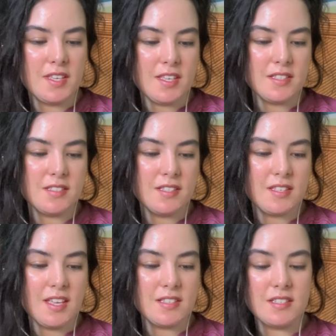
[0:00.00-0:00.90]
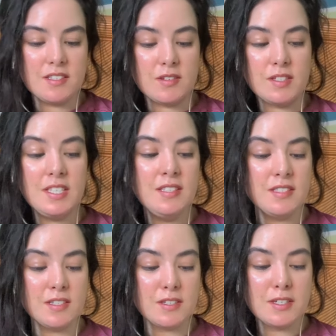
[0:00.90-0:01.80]
it gets a little
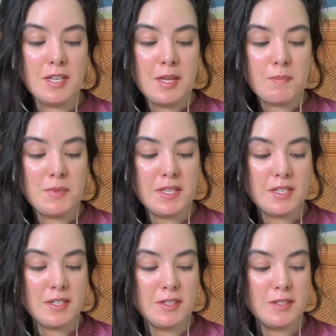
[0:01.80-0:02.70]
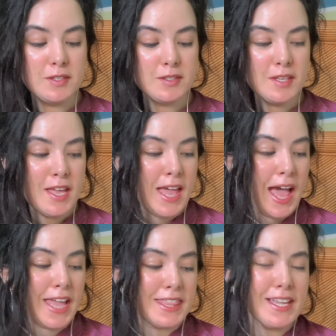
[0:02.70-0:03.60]
easier because
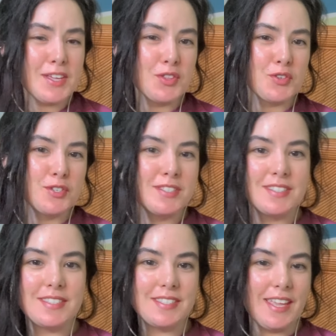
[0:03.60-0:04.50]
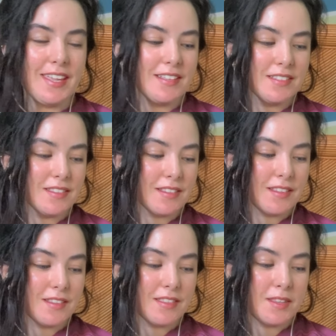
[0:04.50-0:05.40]
I think I
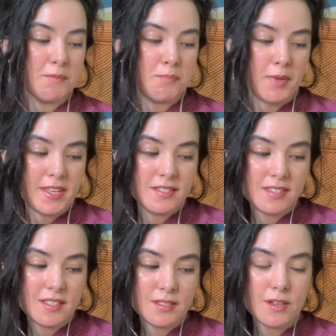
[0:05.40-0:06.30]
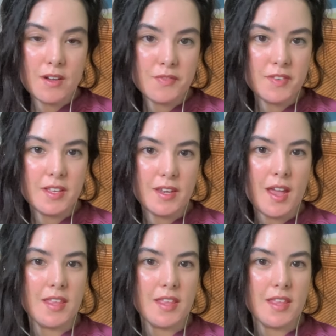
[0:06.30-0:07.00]
understand the basics of it.